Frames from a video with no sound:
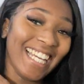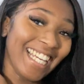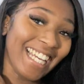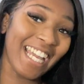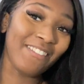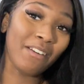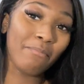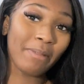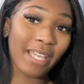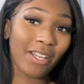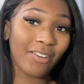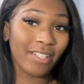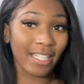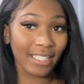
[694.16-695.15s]
If I'm being
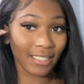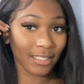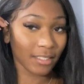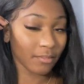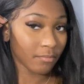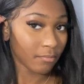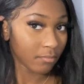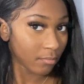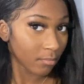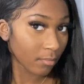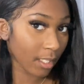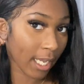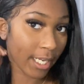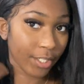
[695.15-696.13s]
honest.
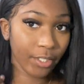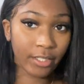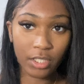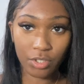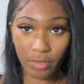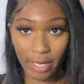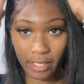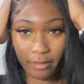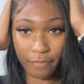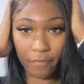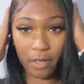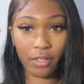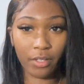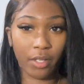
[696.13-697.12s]
I do need to straighten the
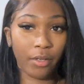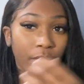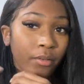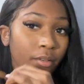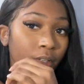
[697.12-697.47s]
front though.